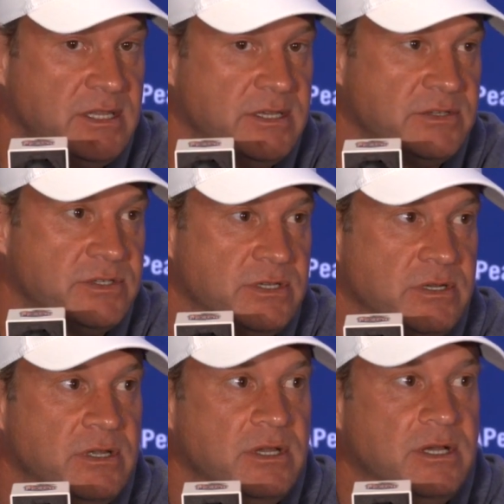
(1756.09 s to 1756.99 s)
this and
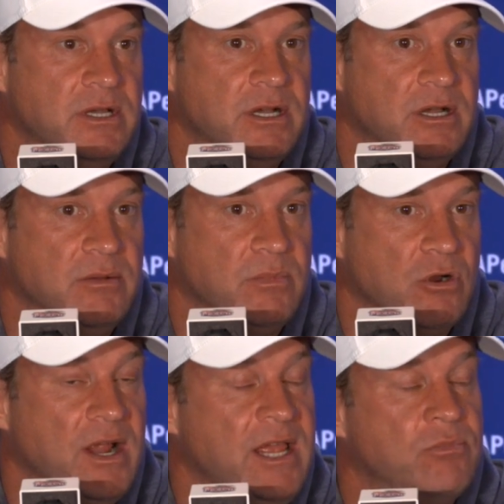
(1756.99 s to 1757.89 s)
um,
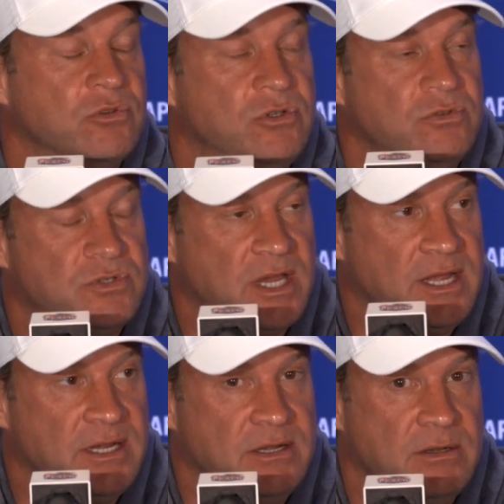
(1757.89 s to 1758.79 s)
are able to
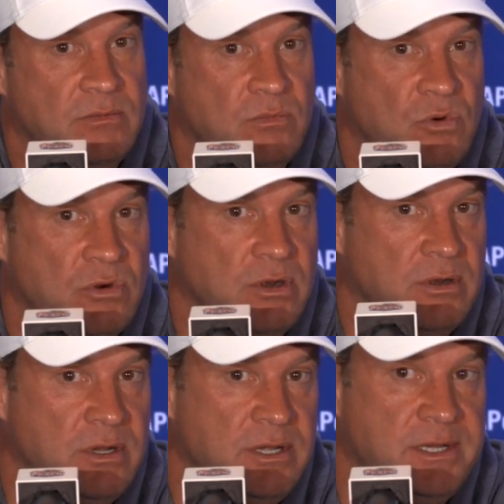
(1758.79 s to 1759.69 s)
sign
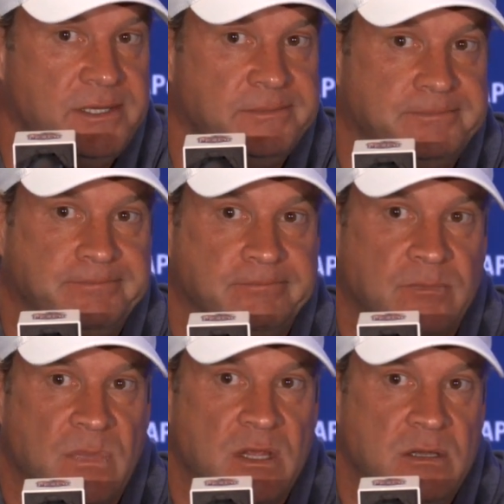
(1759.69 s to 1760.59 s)
more um,
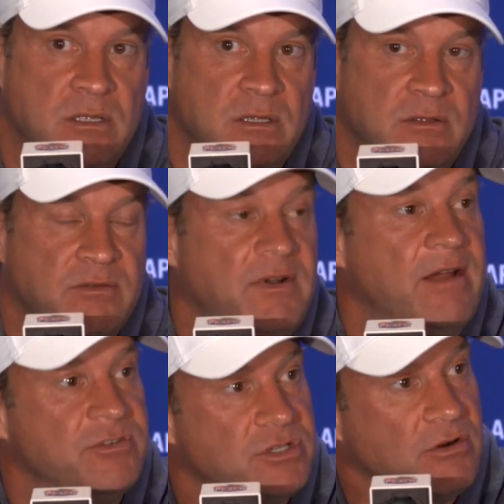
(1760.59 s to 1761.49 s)

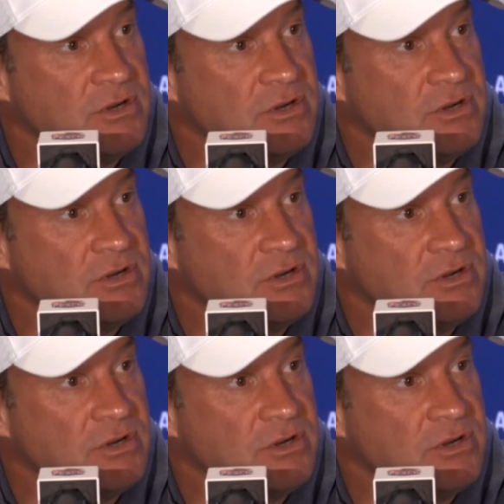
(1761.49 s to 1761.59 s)
five star